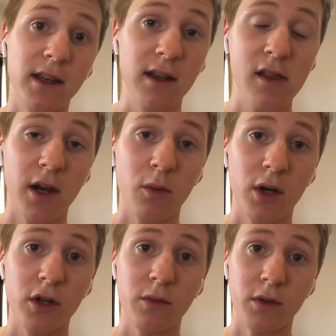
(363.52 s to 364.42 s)
idea that I
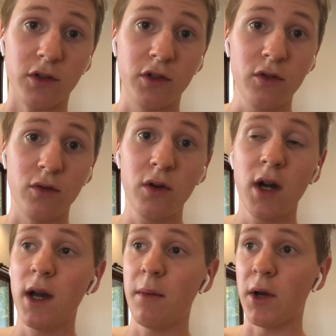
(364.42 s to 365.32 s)
wanted to pursue,
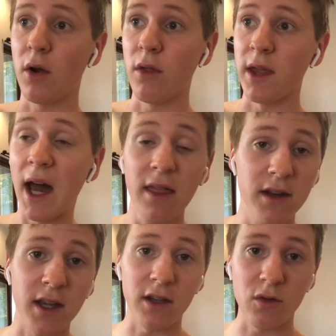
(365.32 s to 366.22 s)
but all the other
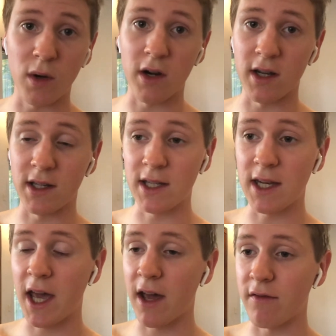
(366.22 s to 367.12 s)
days where it
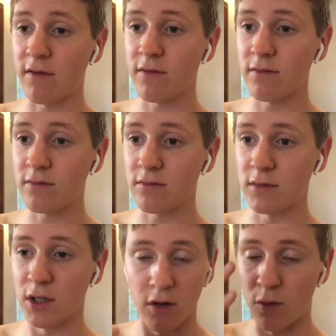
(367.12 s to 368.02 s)
didn't have,
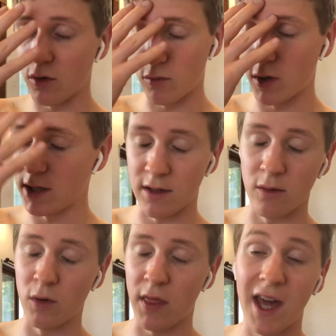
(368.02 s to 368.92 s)
you know,
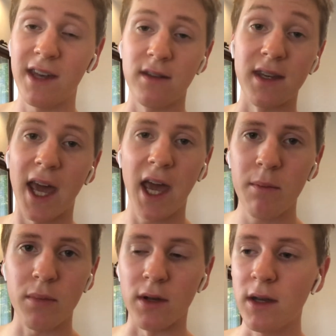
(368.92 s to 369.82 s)
where that didn't
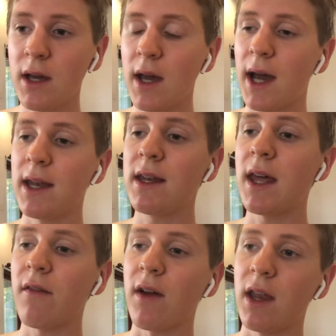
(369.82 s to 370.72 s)
happen, I didn't
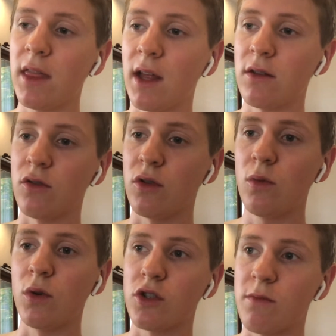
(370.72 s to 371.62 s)
have anything to do,
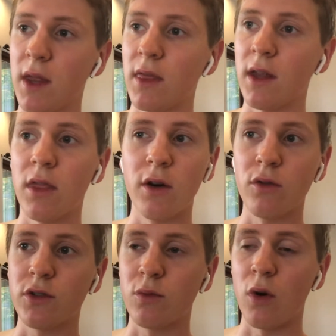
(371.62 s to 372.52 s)
which meant that
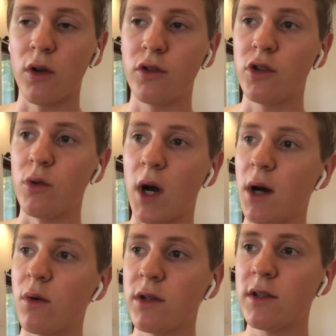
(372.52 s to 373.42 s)
those 1-2
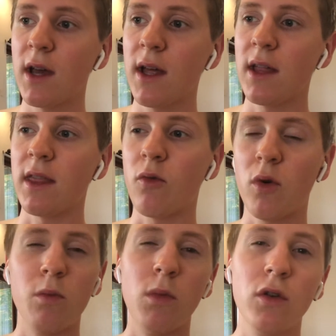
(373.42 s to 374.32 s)
hours, they
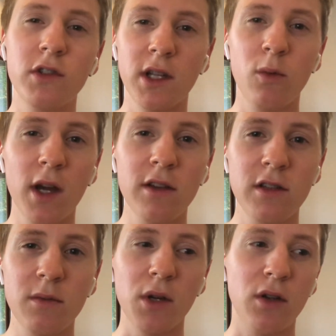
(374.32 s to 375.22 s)
were mostly
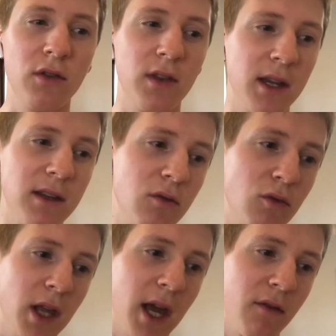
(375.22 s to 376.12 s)
wasted because I didn't
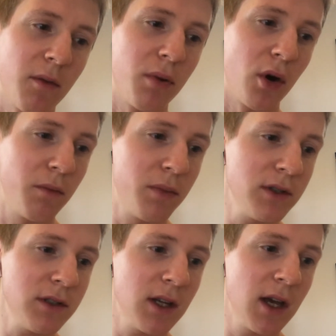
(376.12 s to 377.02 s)
really have a
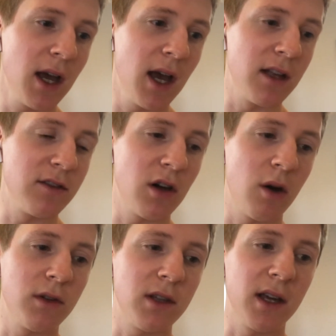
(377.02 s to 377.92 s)
purpose. And so
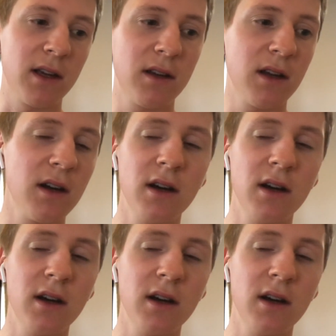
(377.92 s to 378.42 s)
I was like,